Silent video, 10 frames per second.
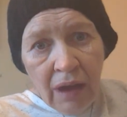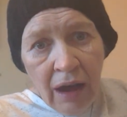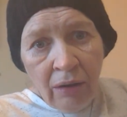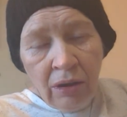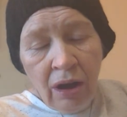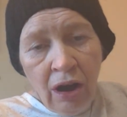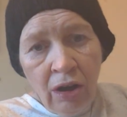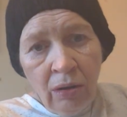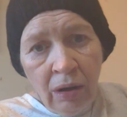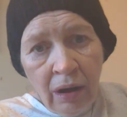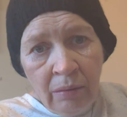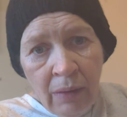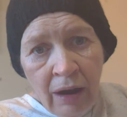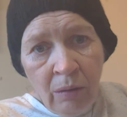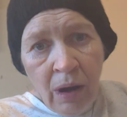alcohol, and
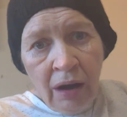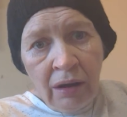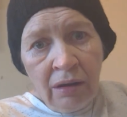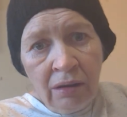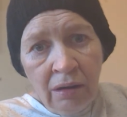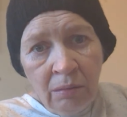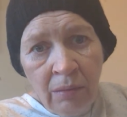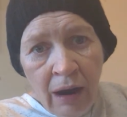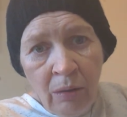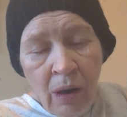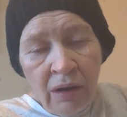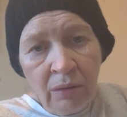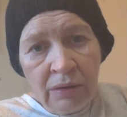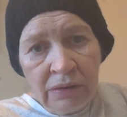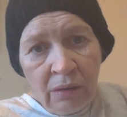marijuana. Marijuana
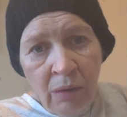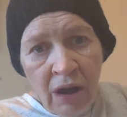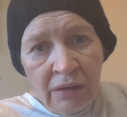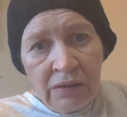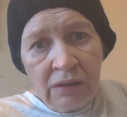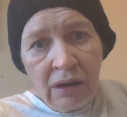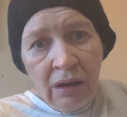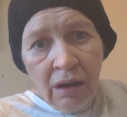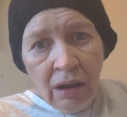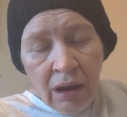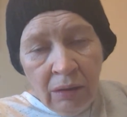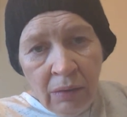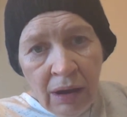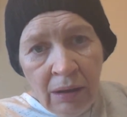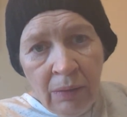was the worst. It
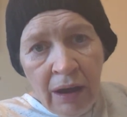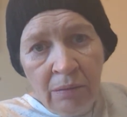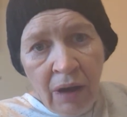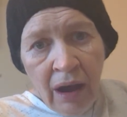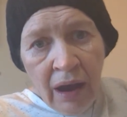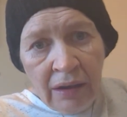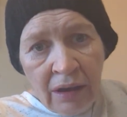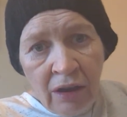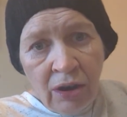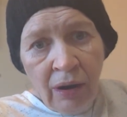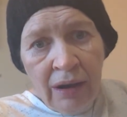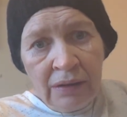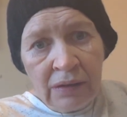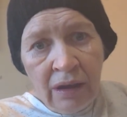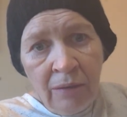really made my head go
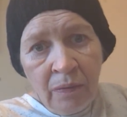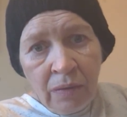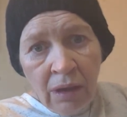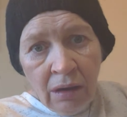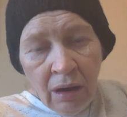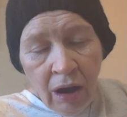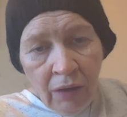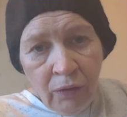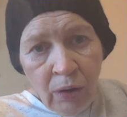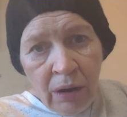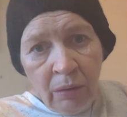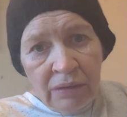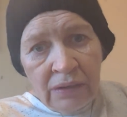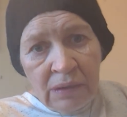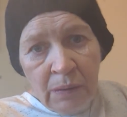crazy. I thought it
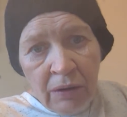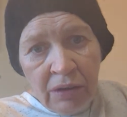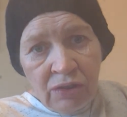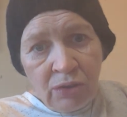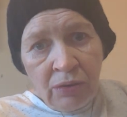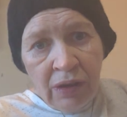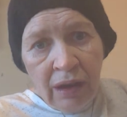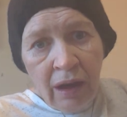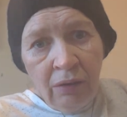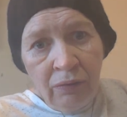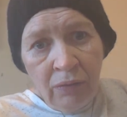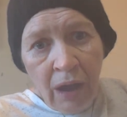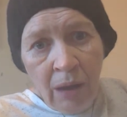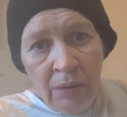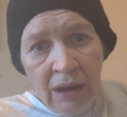was a spiritual thing.
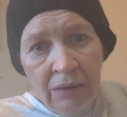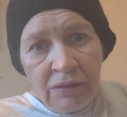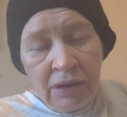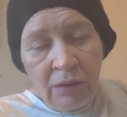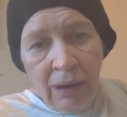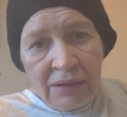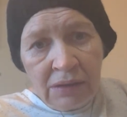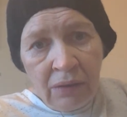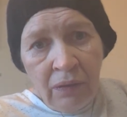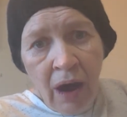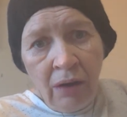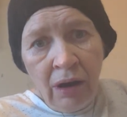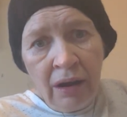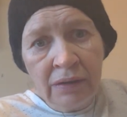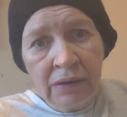I believed in the
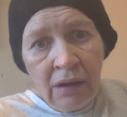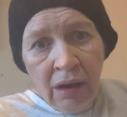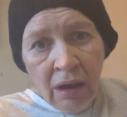Rastafaris,